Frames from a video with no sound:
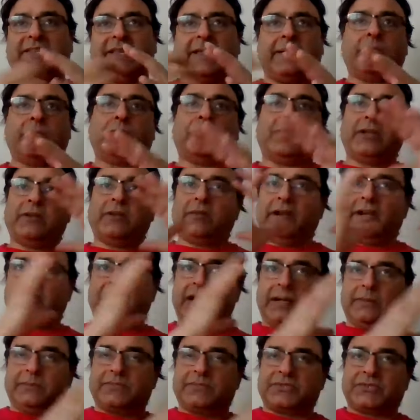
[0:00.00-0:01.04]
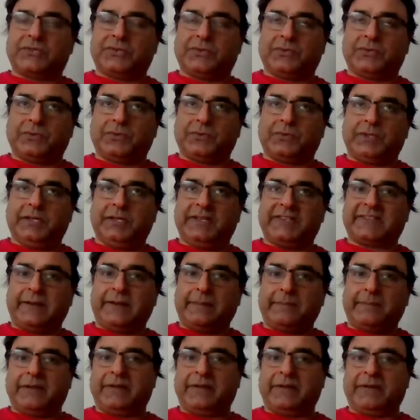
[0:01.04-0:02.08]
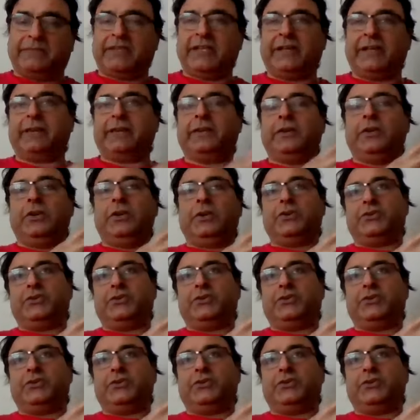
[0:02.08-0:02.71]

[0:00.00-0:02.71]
same way when it comes to the descriptive thing,